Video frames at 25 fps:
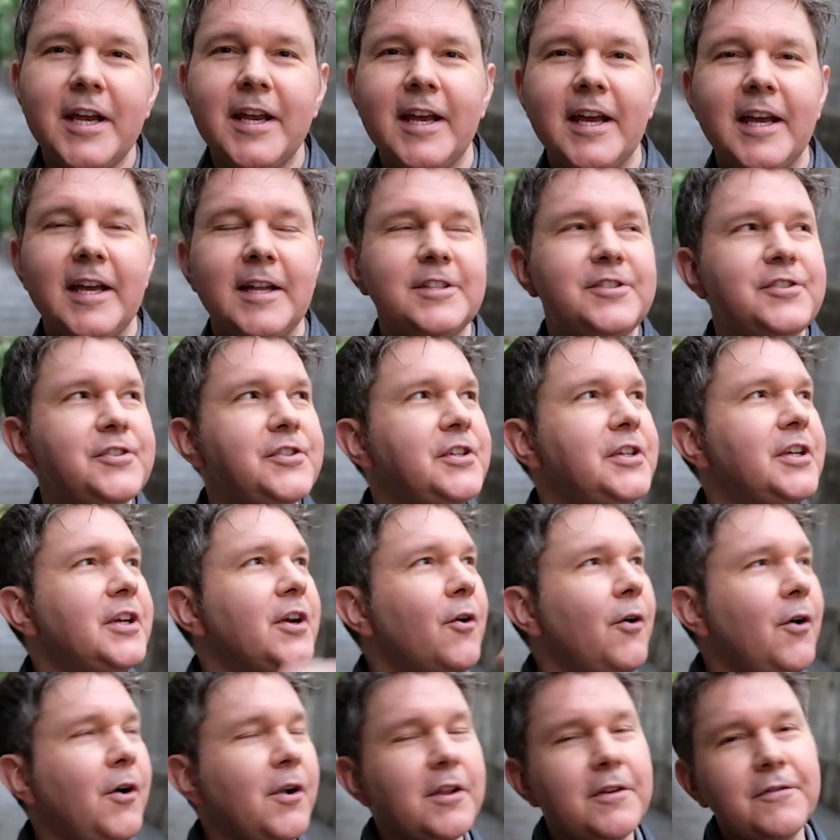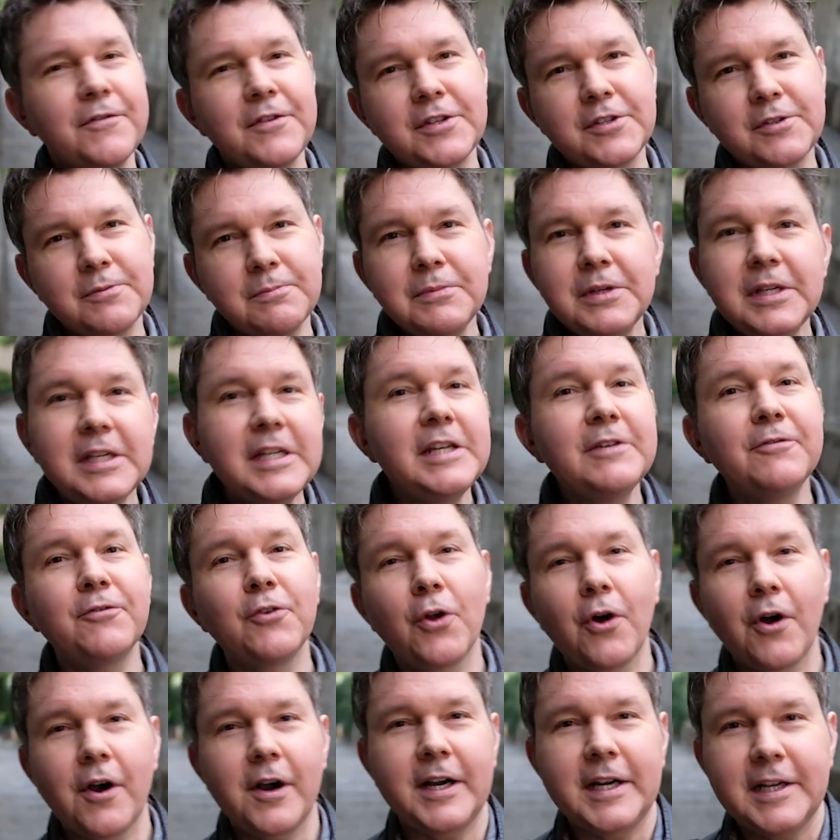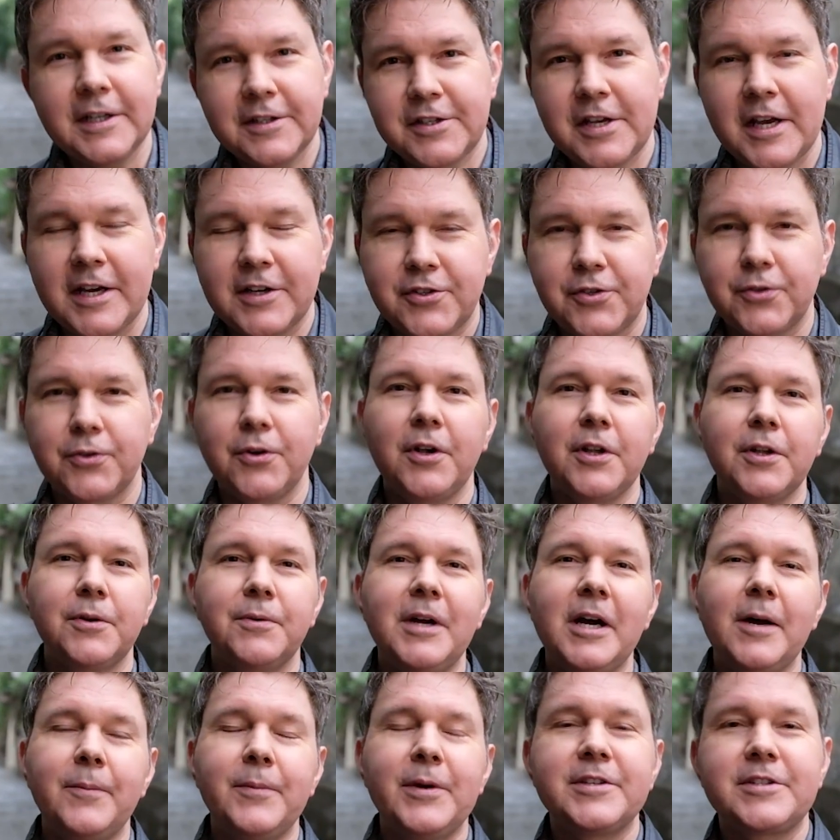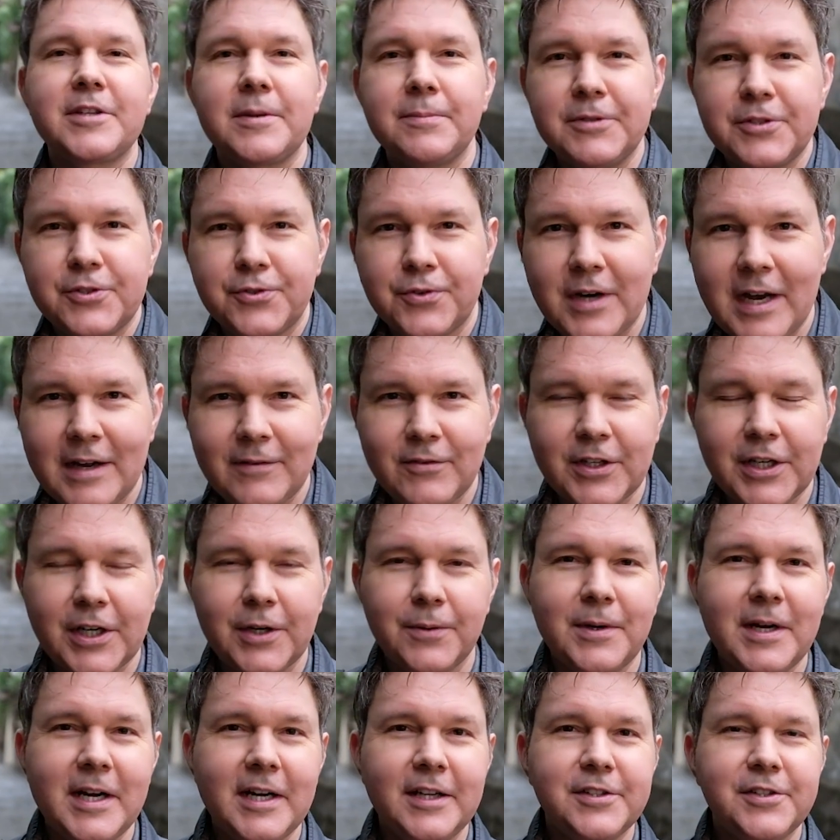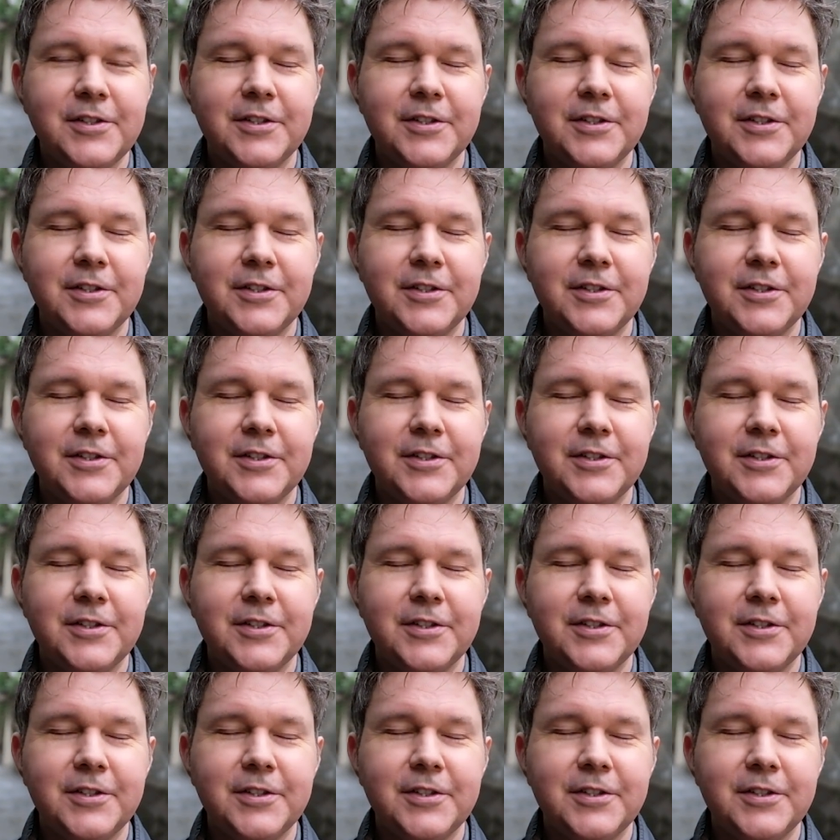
and seeing all of this medieval architecture all around me as I've been traveling around